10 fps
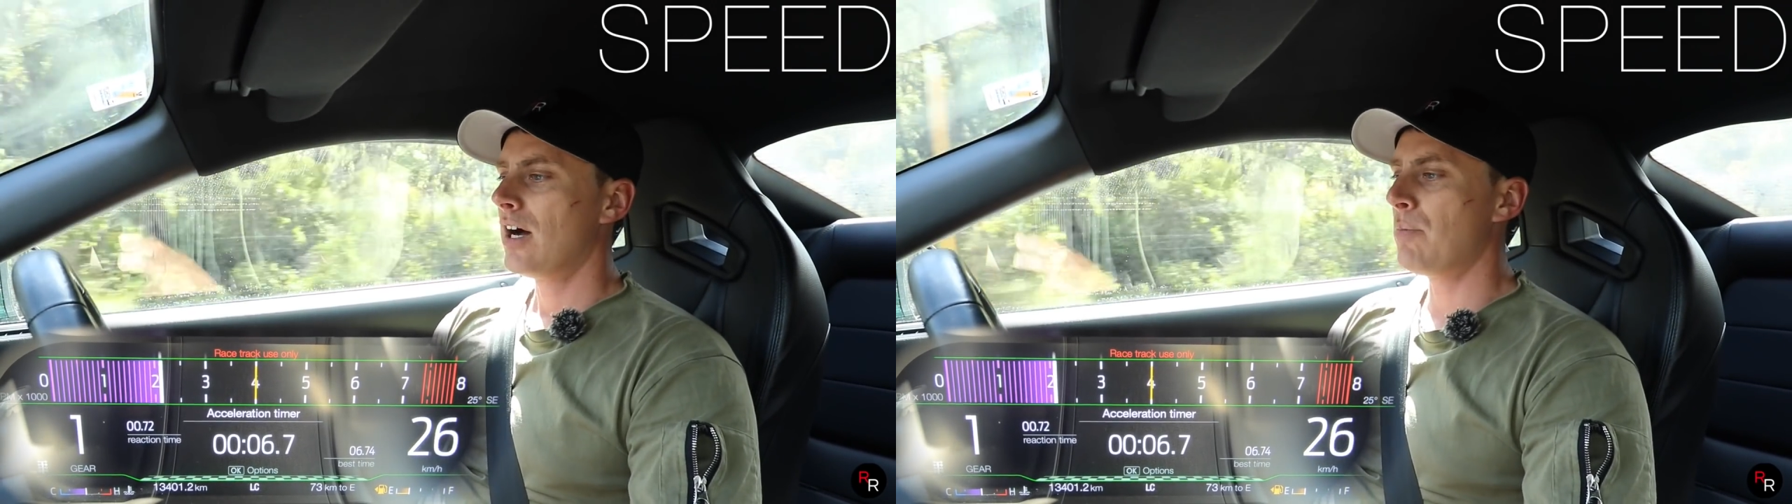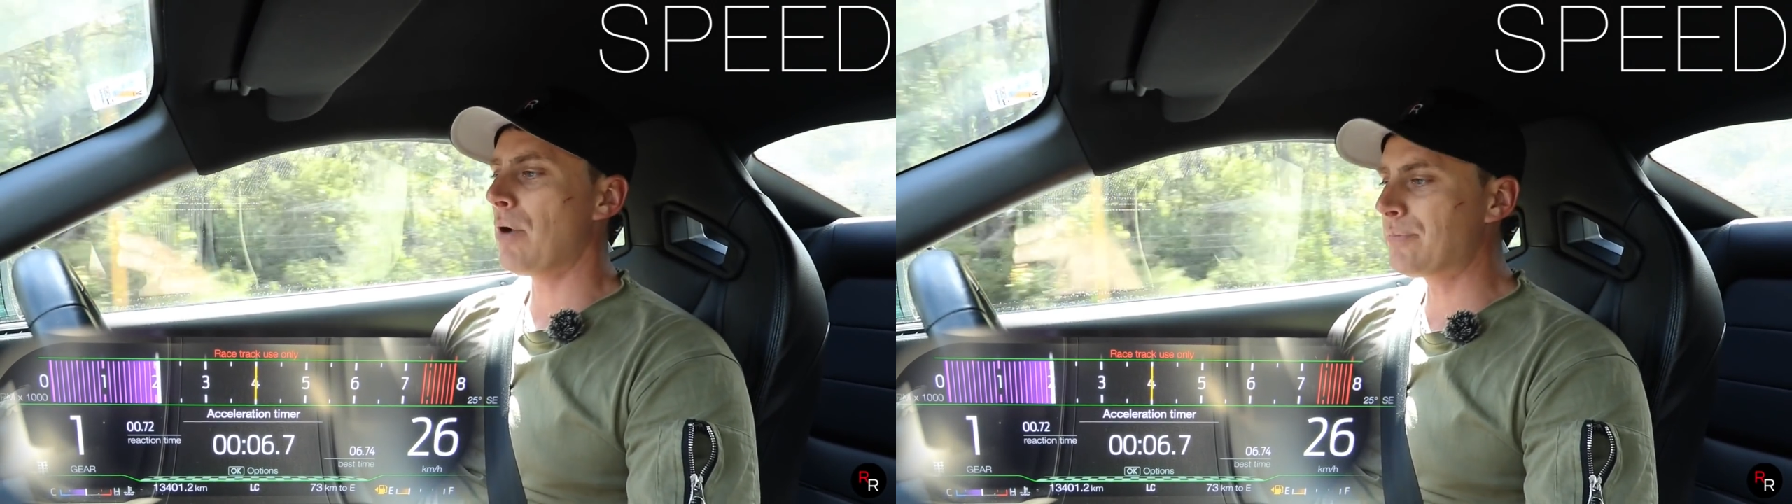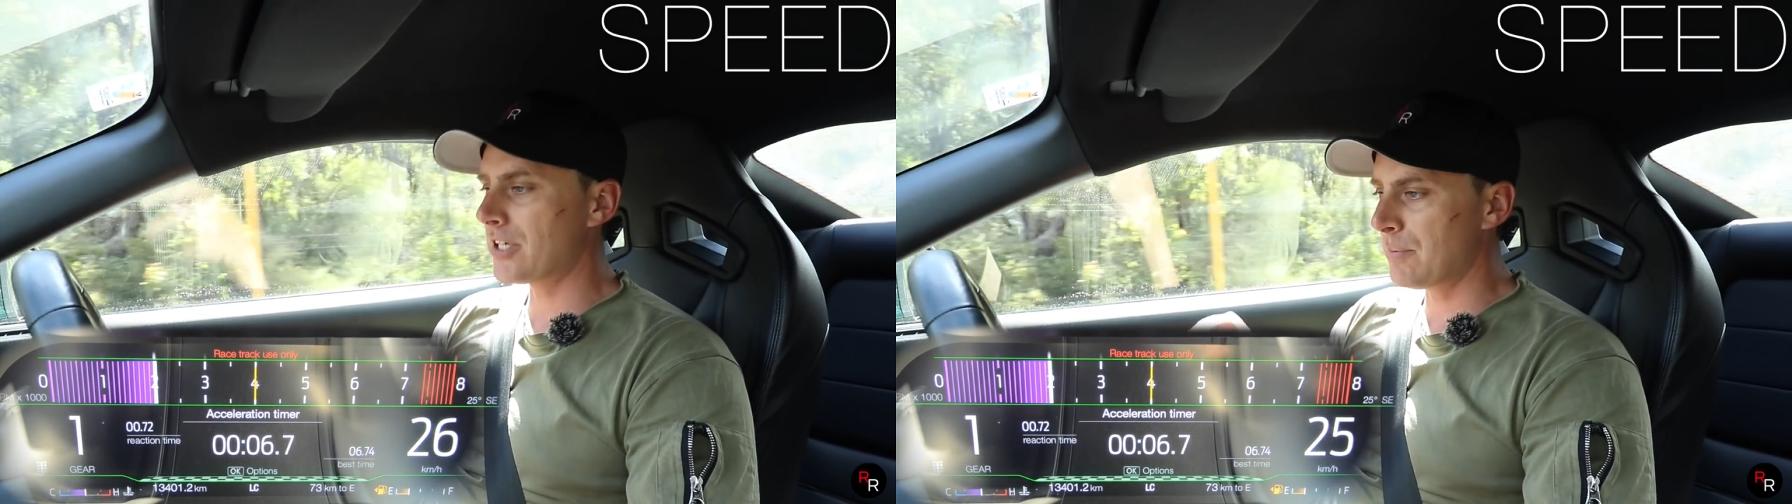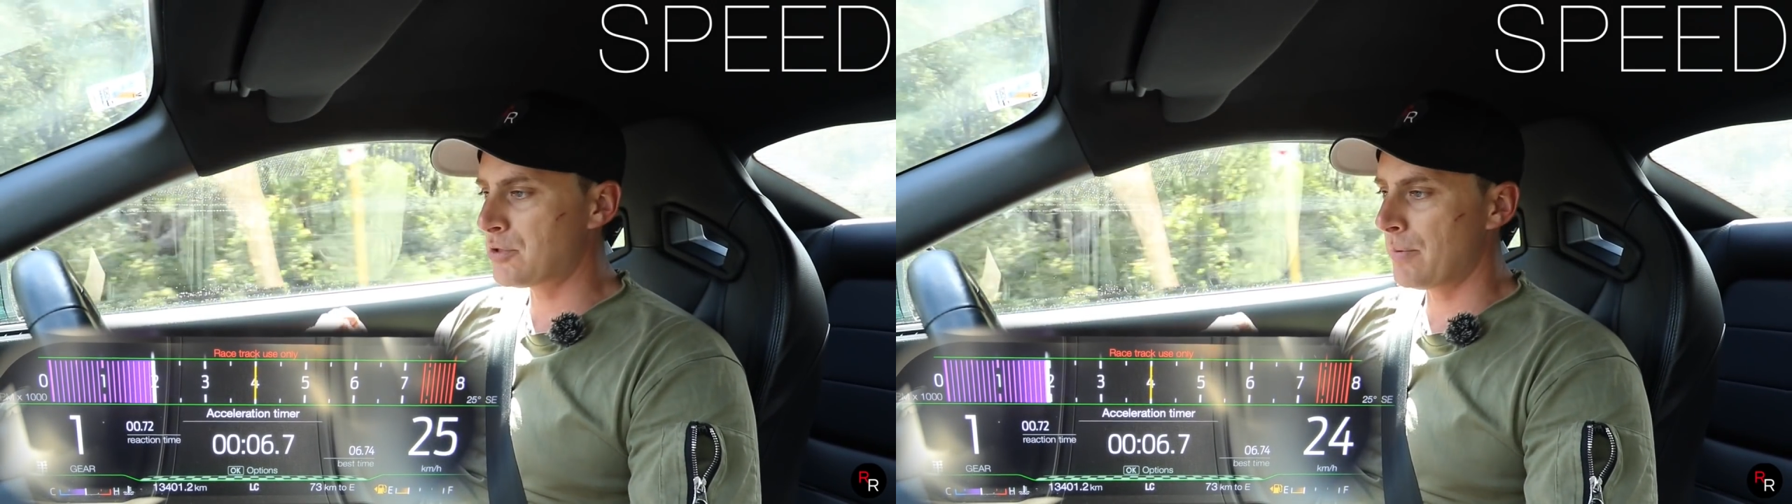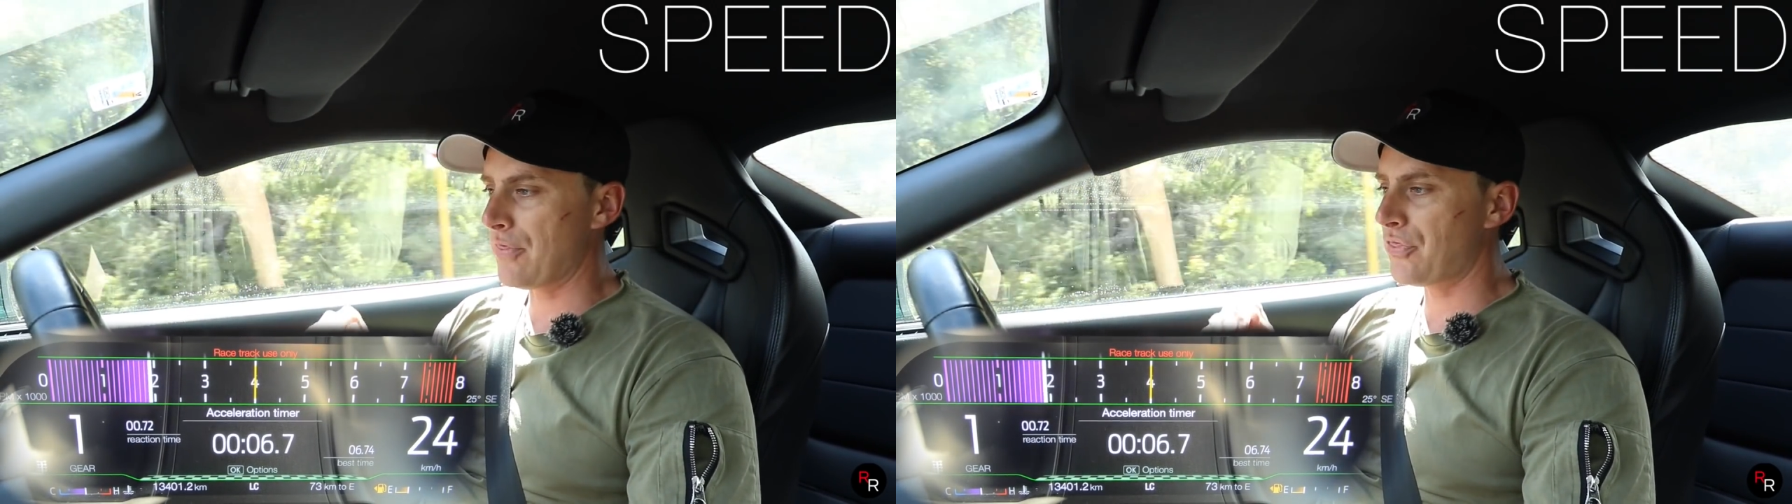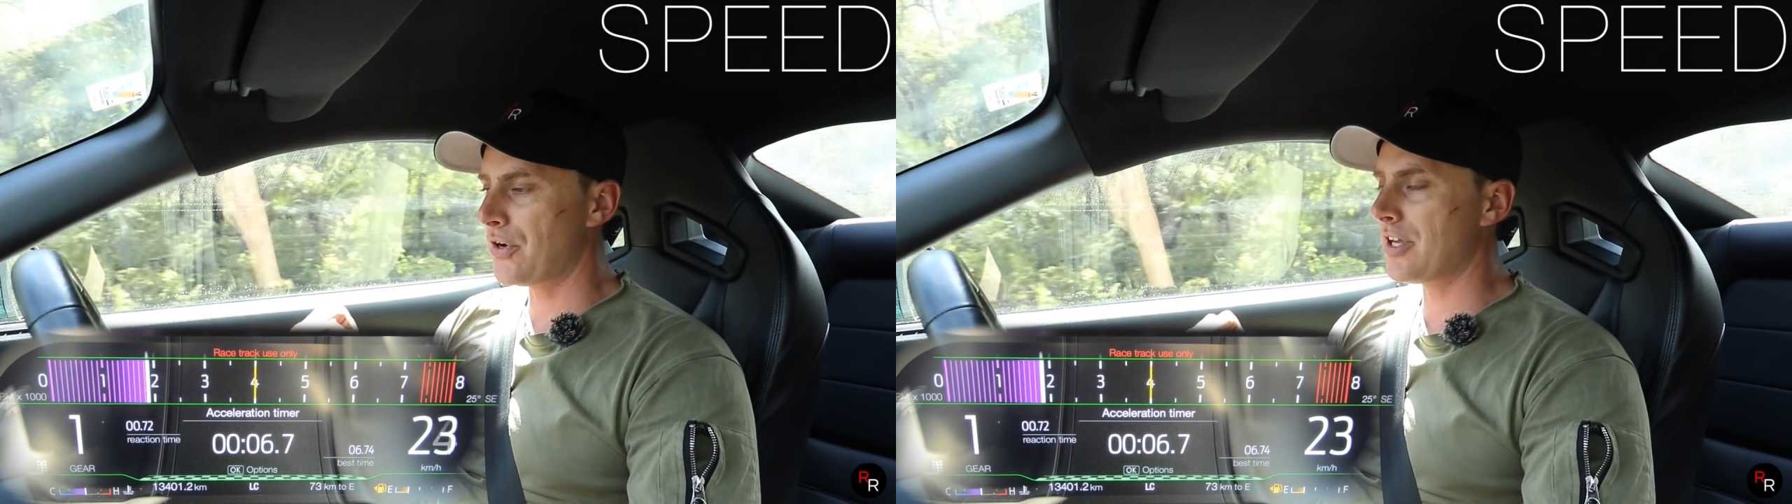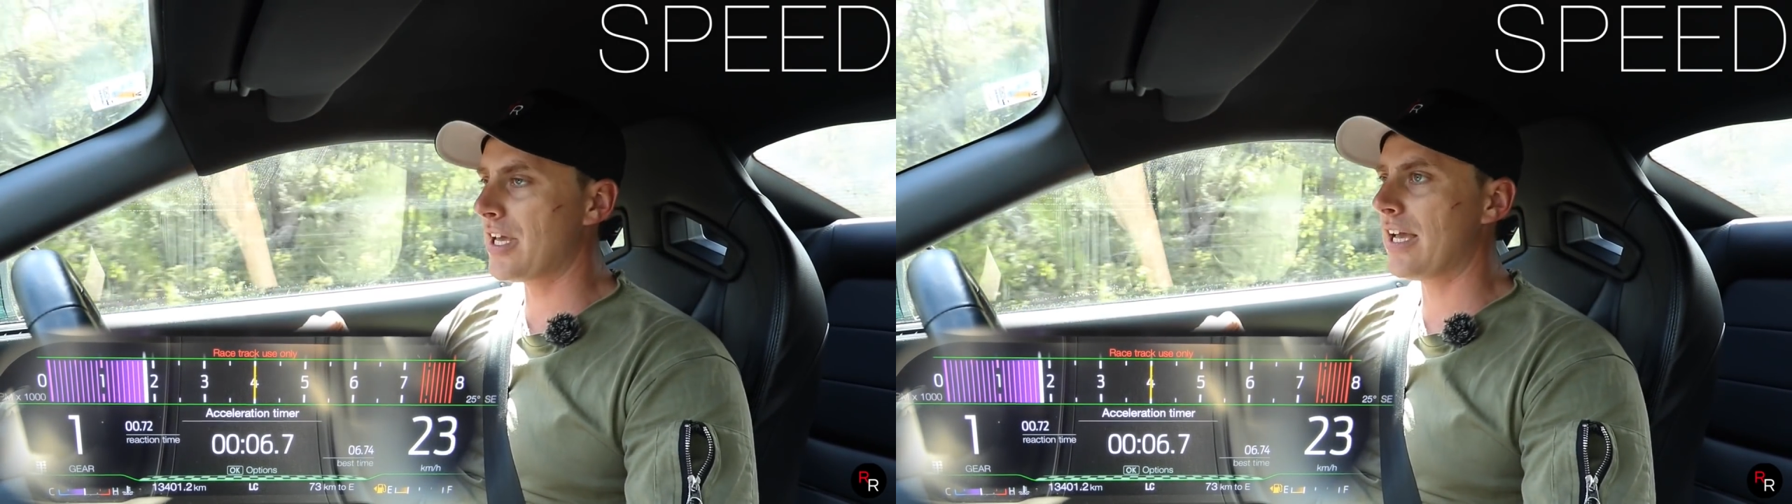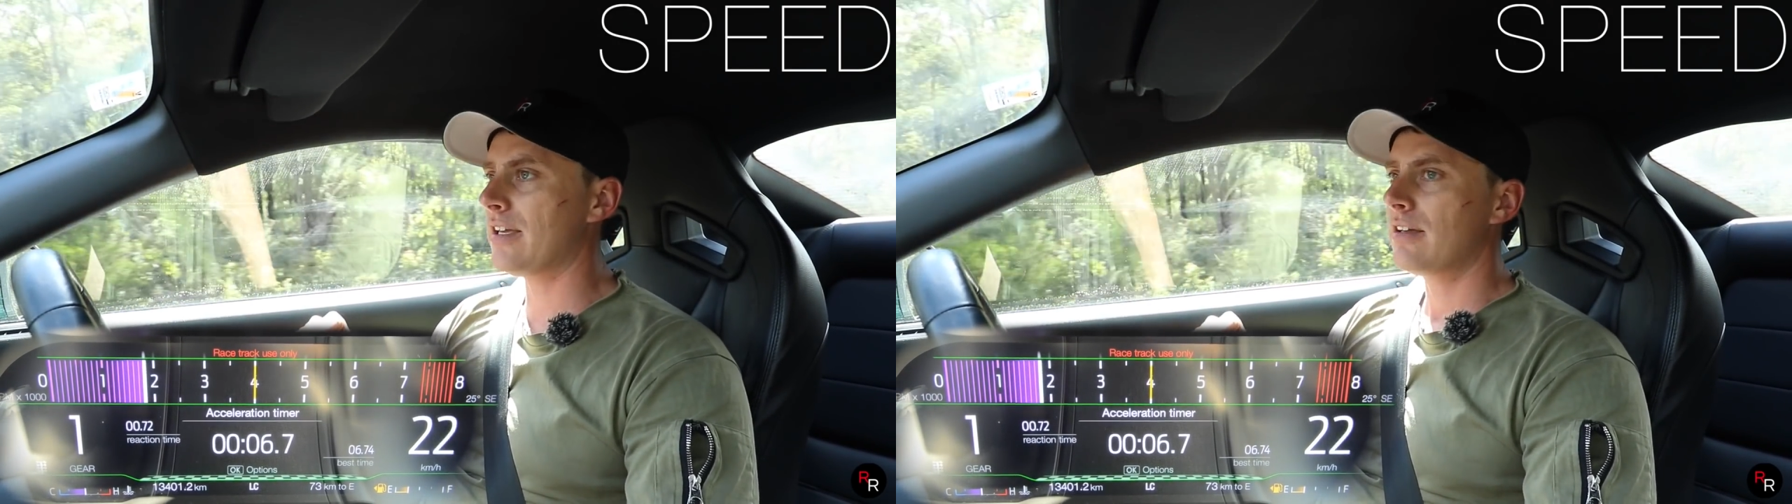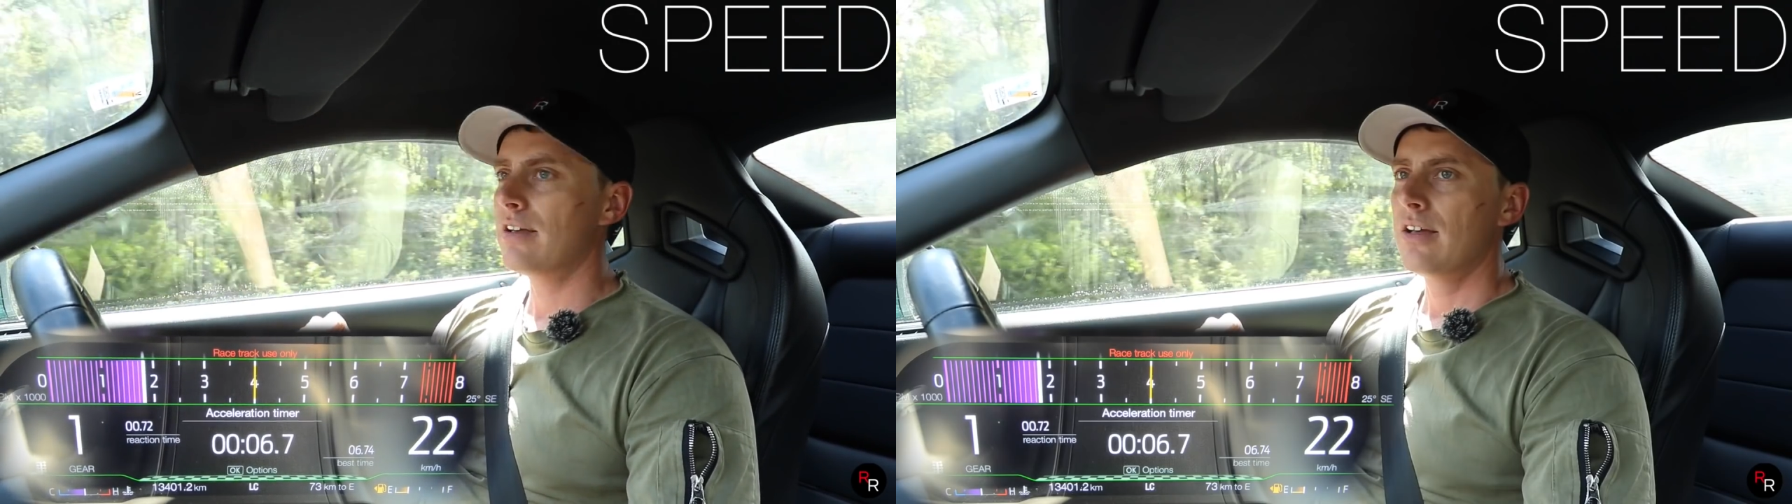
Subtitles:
I bumped it up to about 38,